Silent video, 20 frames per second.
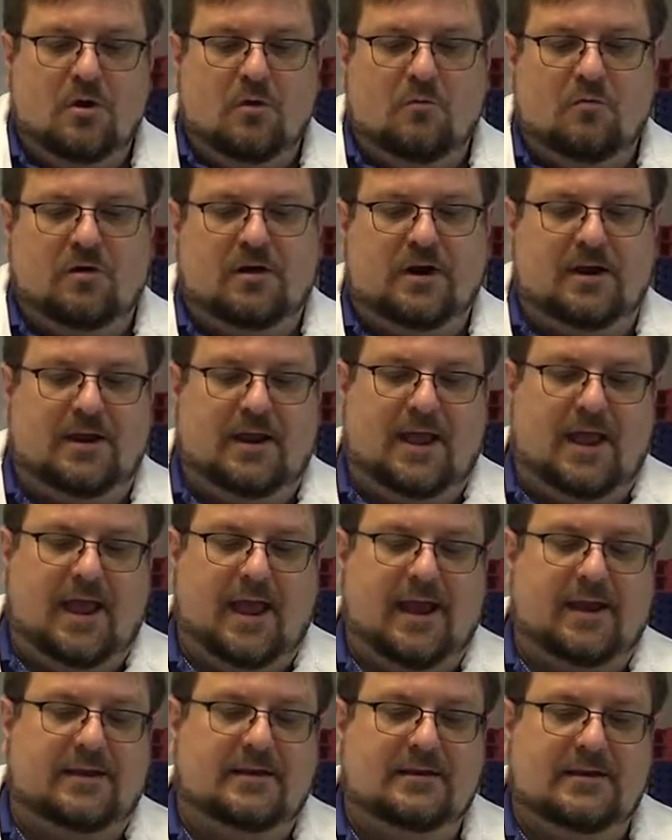we're going to
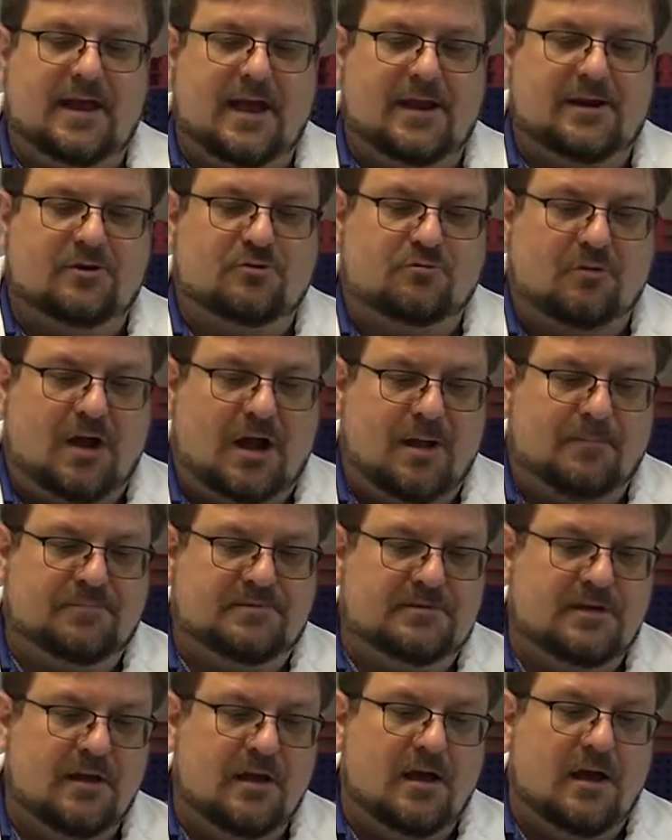add 10
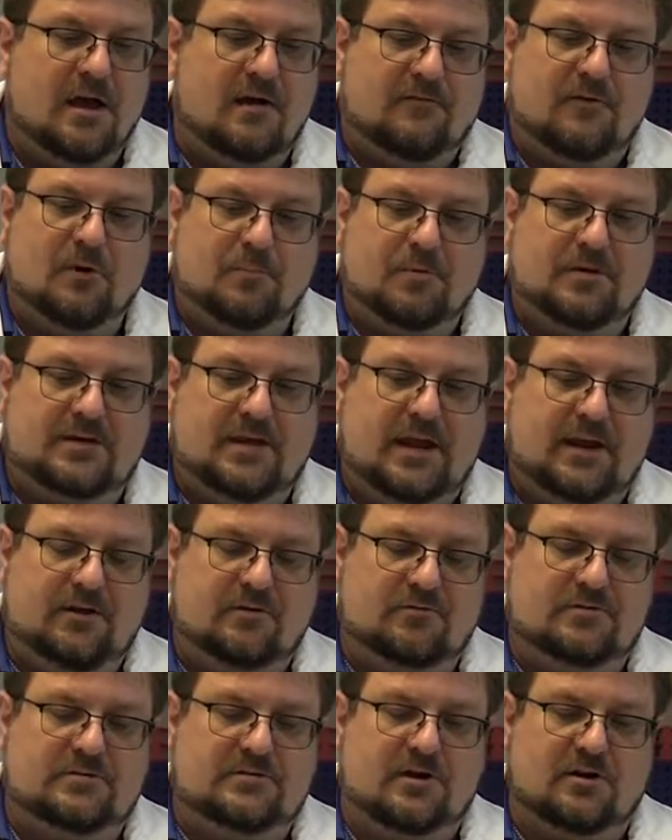drops of our
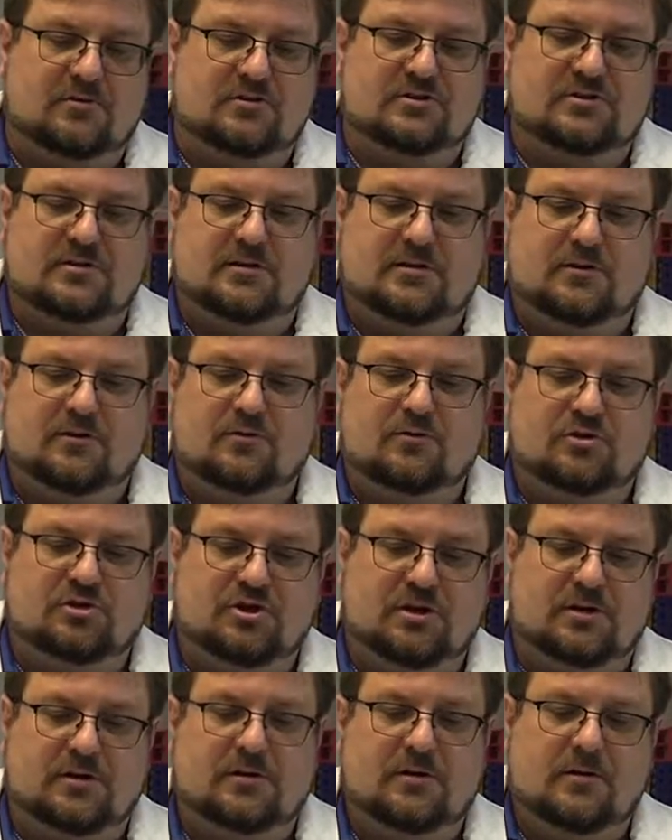potato starch
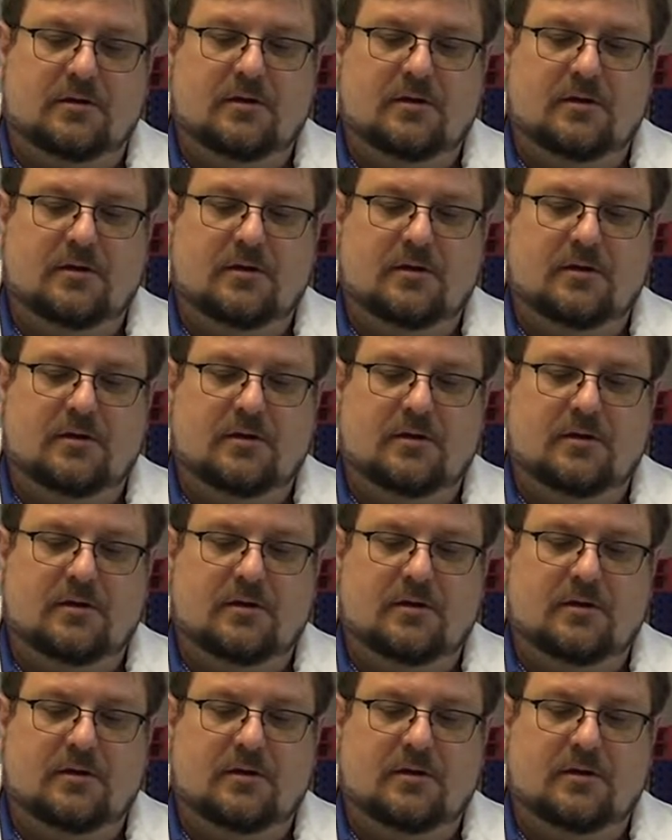solution.